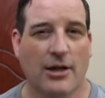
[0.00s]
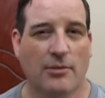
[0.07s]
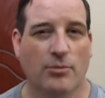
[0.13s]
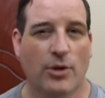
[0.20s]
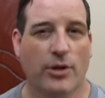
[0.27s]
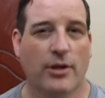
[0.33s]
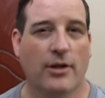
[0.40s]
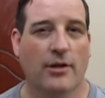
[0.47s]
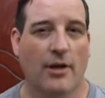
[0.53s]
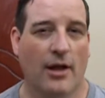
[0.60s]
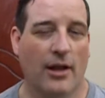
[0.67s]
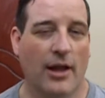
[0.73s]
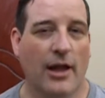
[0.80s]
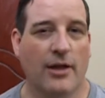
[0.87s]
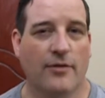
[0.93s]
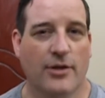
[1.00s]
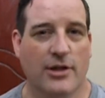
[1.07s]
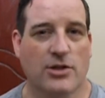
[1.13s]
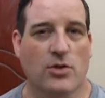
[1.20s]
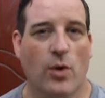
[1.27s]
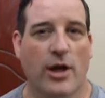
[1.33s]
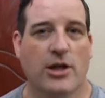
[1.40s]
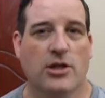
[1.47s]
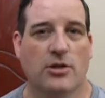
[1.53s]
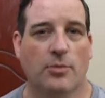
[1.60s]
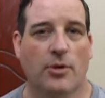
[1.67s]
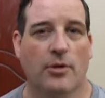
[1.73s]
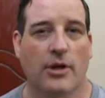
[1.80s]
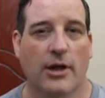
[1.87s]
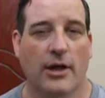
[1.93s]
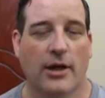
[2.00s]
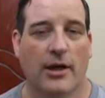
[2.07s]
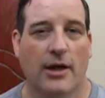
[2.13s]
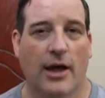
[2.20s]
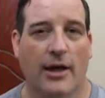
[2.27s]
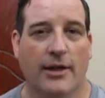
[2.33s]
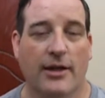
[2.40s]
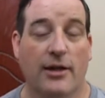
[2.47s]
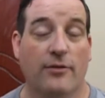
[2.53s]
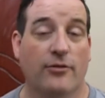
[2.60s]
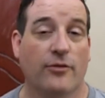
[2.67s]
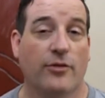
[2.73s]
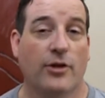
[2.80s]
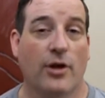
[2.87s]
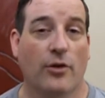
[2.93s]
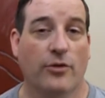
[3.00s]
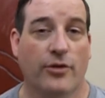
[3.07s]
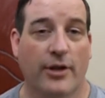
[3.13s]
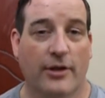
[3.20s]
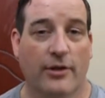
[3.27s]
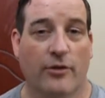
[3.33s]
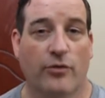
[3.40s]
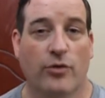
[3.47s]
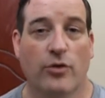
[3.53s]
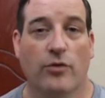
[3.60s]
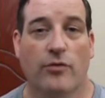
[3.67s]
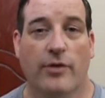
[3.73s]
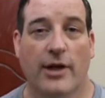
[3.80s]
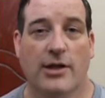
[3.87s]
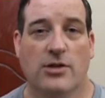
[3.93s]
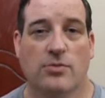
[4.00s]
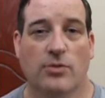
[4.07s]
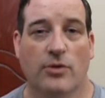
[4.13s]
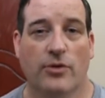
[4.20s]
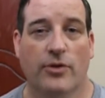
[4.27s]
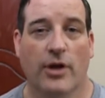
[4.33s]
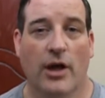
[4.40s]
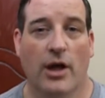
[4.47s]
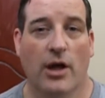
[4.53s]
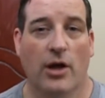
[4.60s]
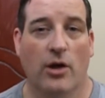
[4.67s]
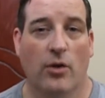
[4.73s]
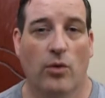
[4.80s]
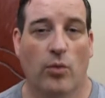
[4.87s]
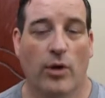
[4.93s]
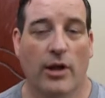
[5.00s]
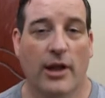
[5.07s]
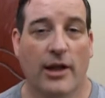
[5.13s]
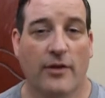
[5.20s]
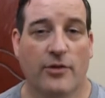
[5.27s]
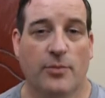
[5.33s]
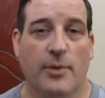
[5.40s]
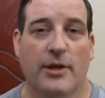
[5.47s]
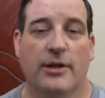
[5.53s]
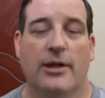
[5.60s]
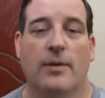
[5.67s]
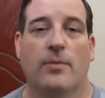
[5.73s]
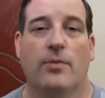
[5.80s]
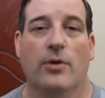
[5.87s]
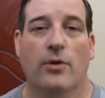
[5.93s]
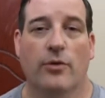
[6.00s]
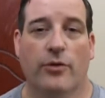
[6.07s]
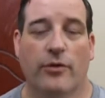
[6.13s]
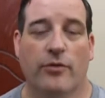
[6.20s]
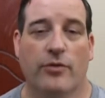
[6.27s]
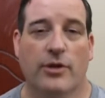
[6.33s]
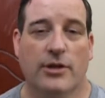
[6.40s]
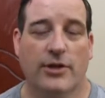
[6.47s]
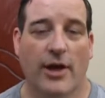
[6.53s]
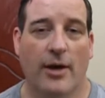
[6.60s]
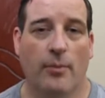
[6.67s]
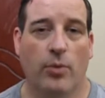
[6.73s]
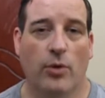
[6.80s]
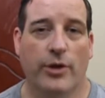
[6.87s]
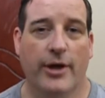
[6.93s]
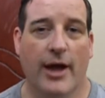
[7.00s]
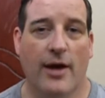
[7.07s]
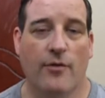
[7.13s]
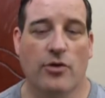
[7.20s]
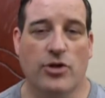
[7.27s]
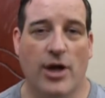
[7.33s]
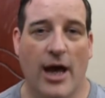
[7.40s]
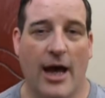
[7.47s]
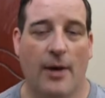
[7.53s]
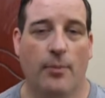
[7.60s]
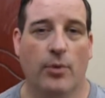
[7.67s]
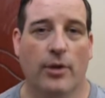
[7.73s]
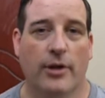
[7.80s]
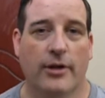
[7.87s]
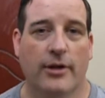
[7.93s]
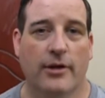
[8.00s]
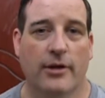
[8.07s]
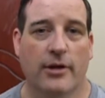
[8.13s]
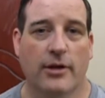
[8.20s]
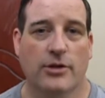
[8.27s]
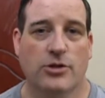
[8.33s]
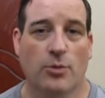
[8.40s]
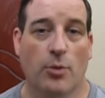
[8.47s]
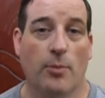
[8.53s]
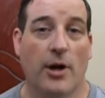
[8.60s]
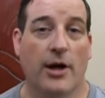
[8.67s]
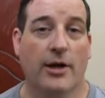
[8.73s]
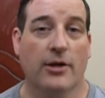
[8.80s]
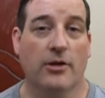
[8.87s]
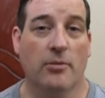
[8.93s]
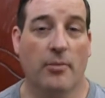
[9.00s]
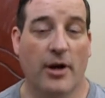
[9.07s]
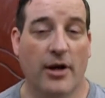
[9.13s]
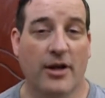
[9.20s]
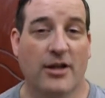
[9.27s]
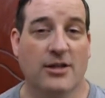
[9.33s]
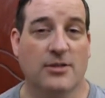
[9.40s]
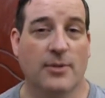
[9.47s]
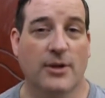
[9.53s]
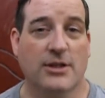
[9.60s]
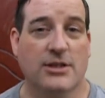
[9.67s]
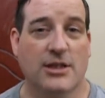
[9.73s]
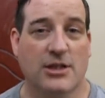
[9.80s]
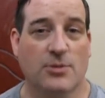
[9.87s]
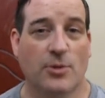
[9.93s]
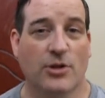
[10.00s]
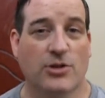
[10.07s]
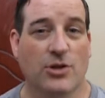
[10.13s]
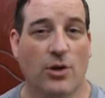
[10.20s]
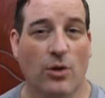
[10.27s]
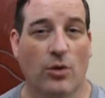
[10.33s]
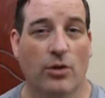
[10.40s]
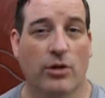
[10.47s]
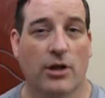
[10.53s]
but a lot of it is questionable. And then even if you go to things like fruit and vegetables, Well, a lot of it's been deep frozen. For example, the average apple in the supermarket in America is about 6 months old.